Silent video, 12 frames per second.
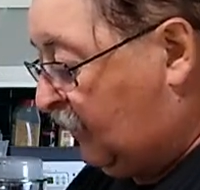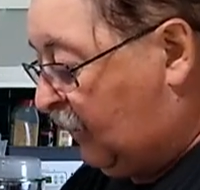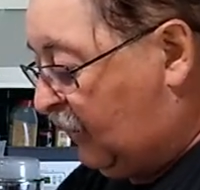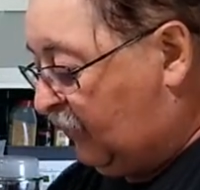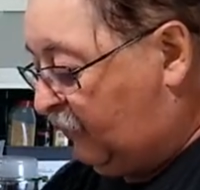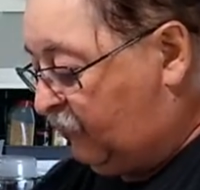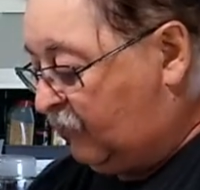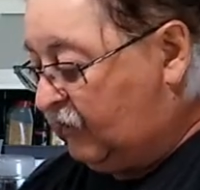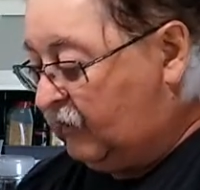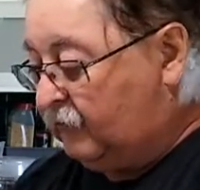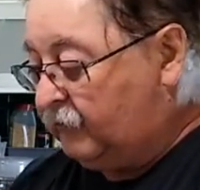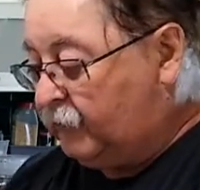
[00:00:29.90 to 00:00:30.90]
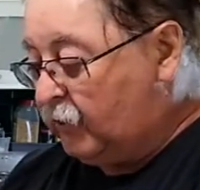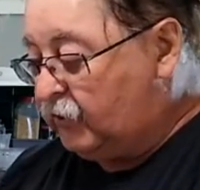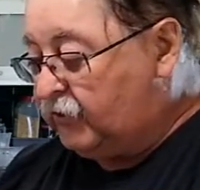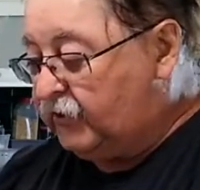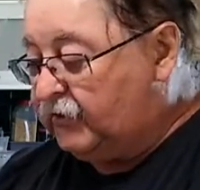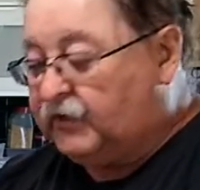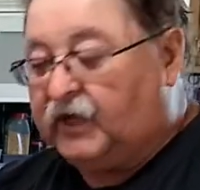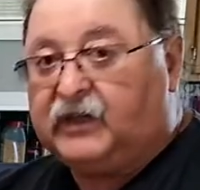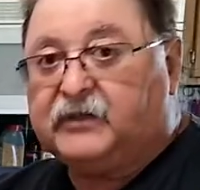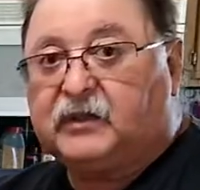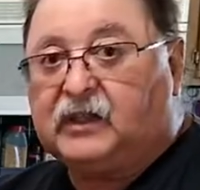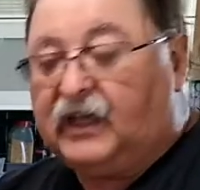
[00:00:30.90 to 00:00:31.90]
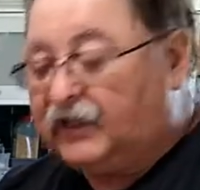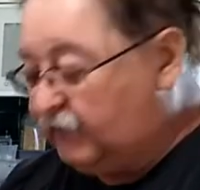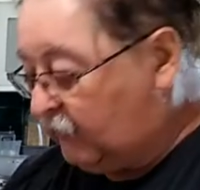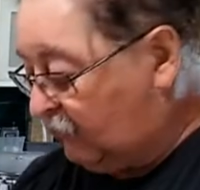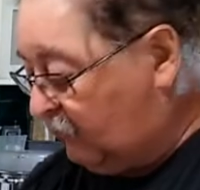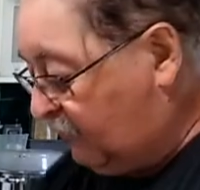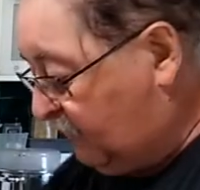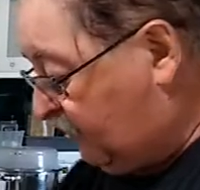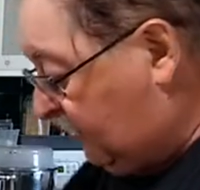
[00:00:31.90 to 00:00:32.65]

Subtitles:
I've purchased a slicer.